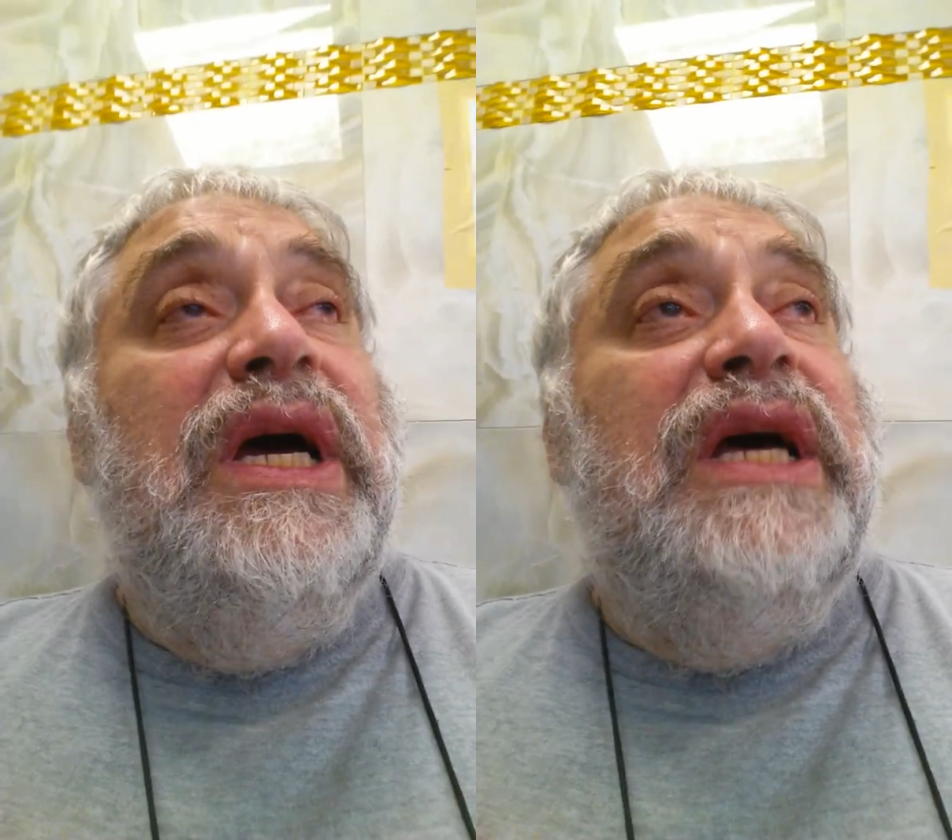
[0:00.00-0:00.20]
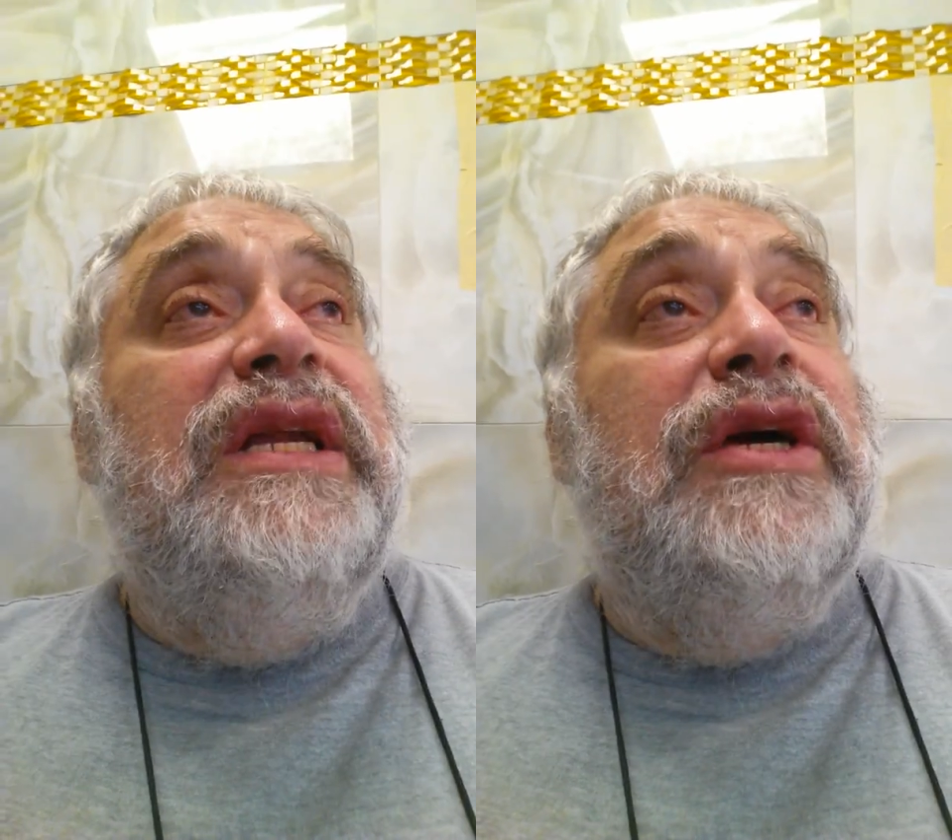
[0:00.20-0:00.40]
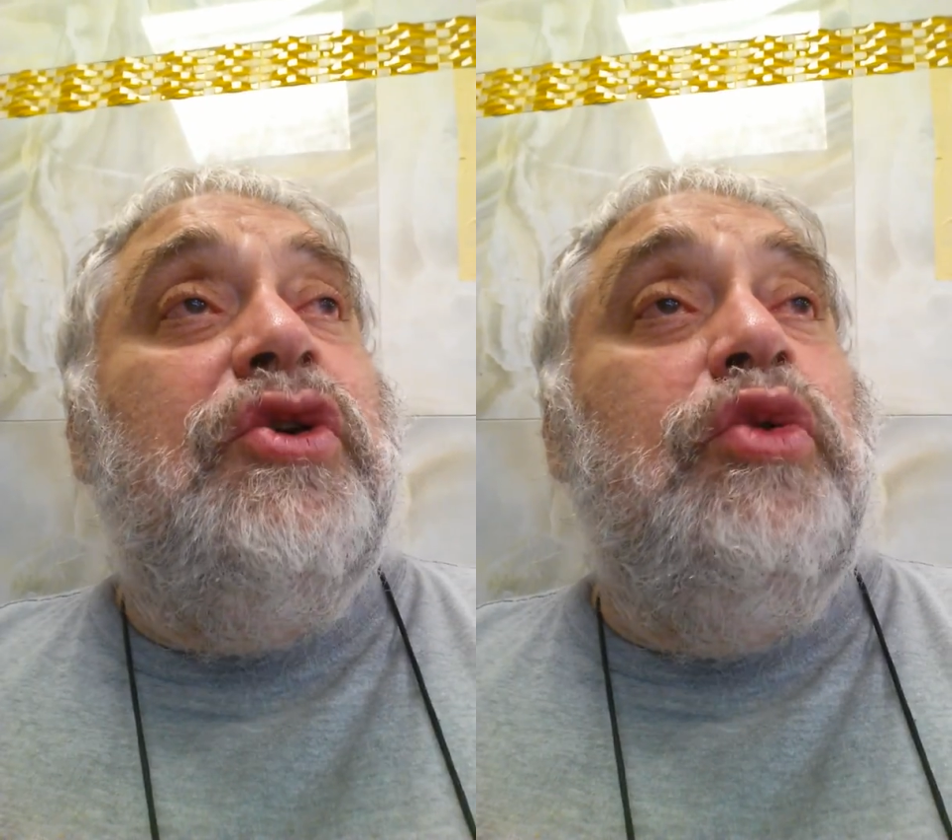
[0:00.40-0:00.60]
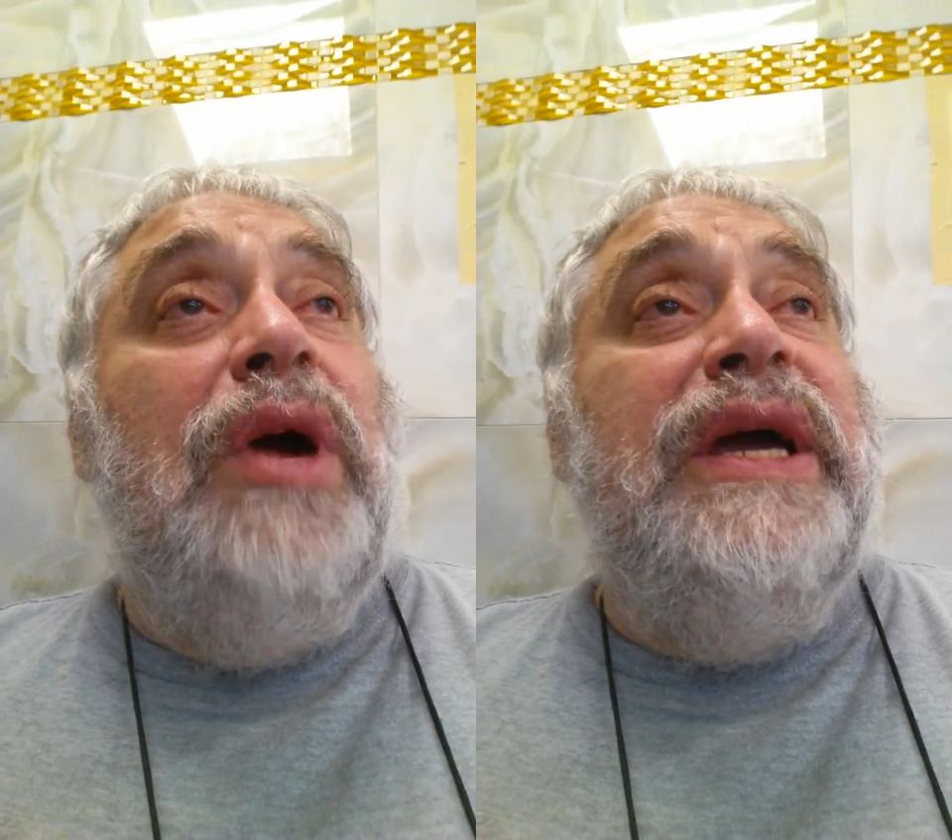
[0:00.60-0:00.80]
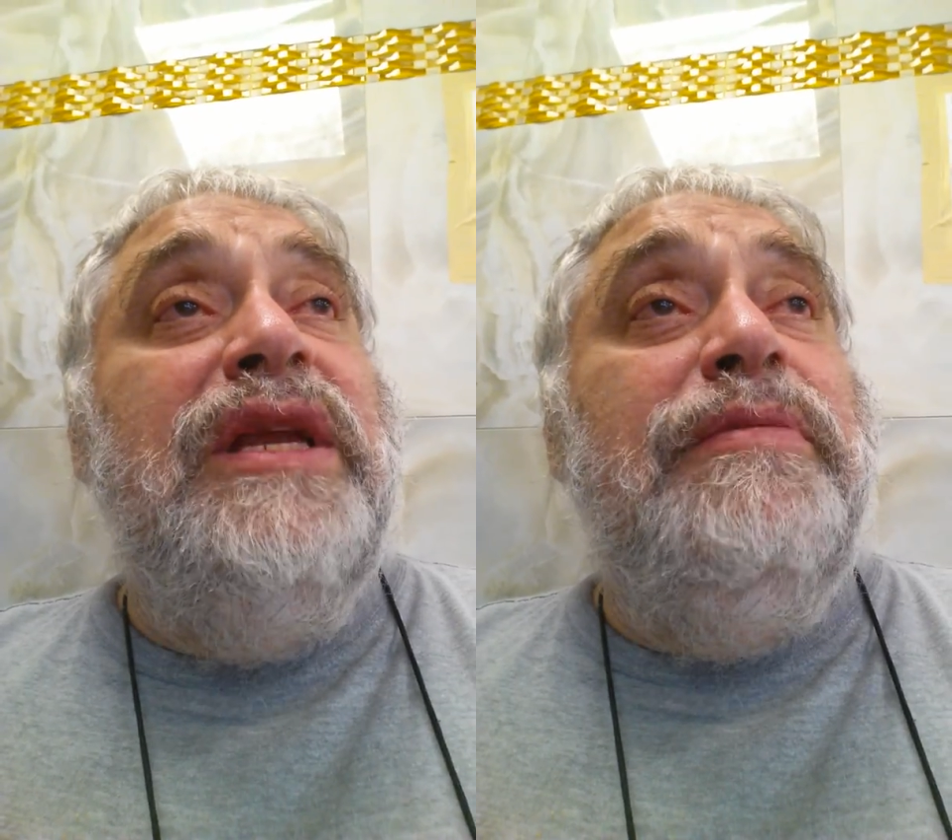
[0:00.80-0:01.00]
and they're
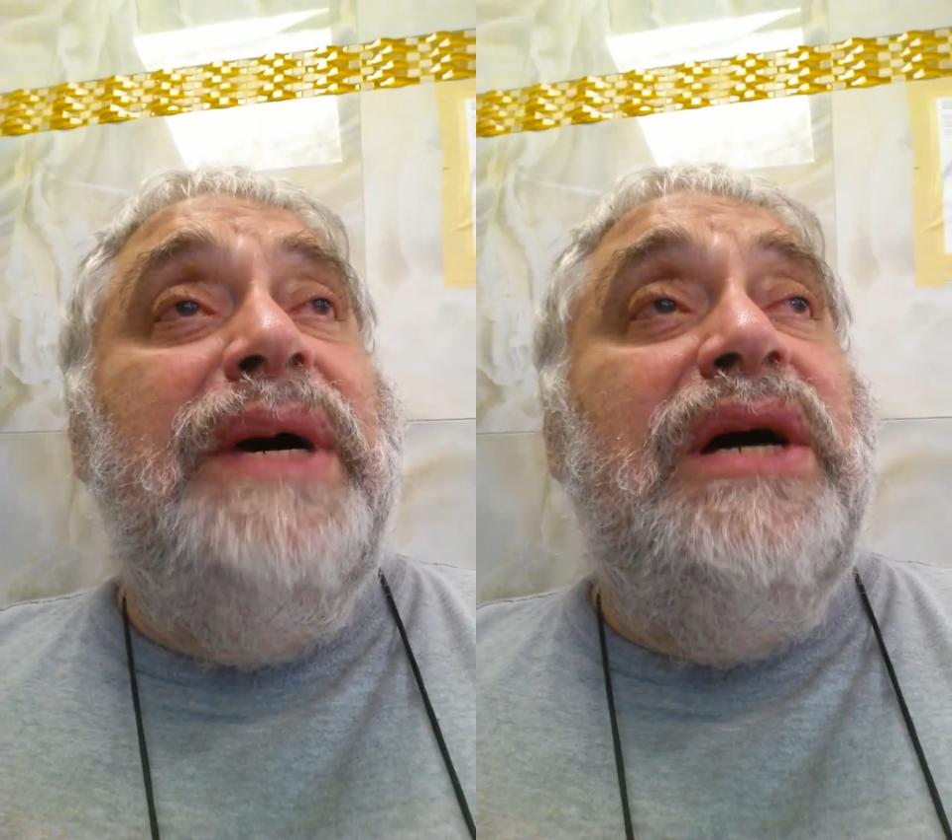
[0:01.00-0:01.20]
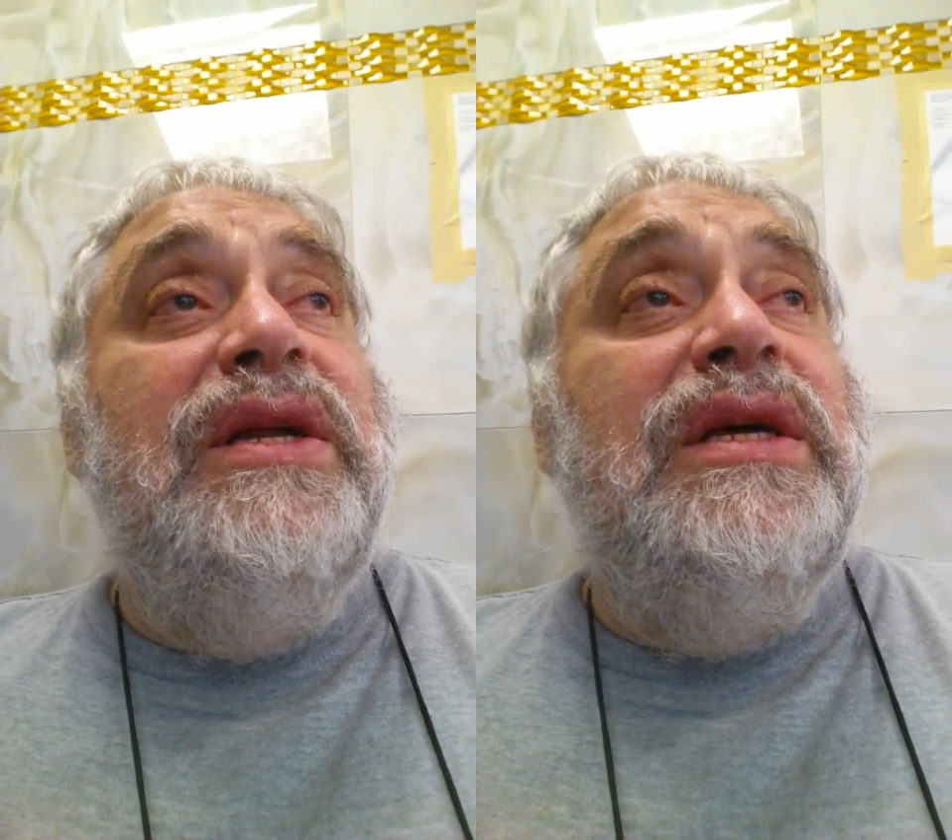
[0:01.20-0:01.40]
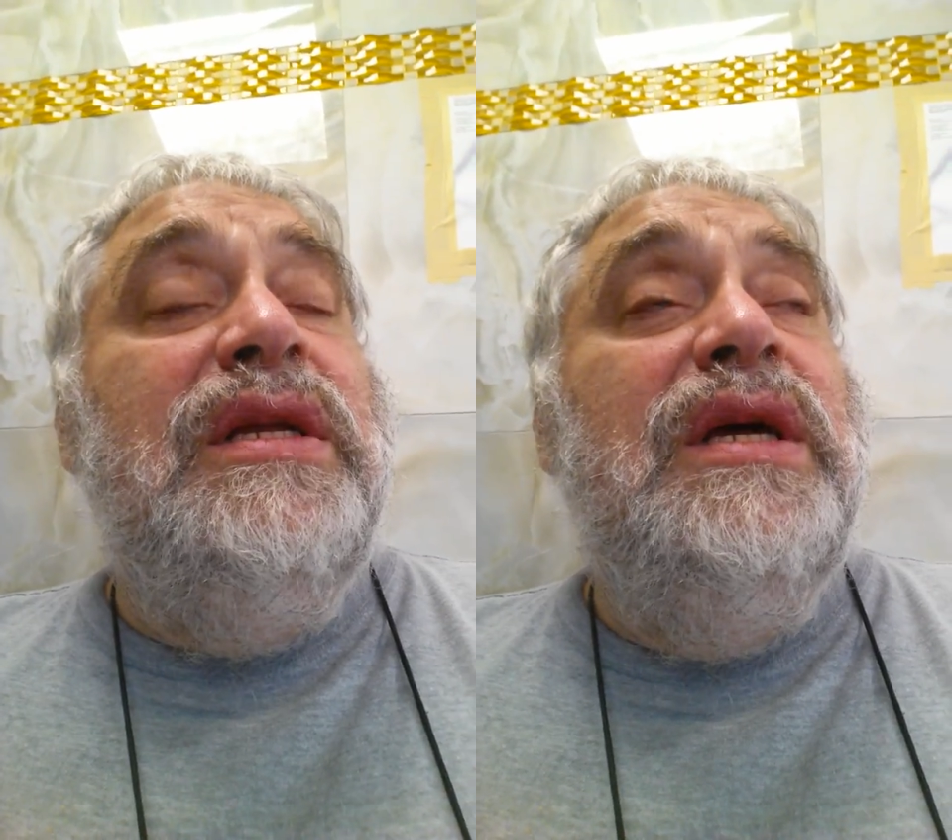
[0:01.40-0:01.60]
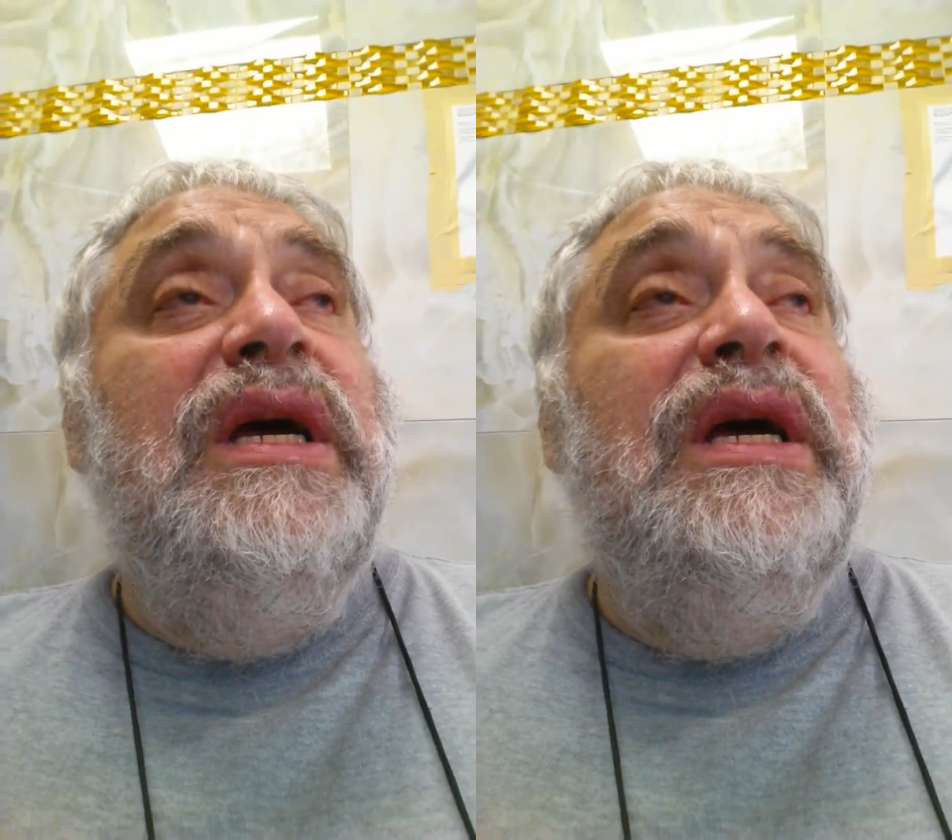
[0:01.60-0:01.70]
crying about it,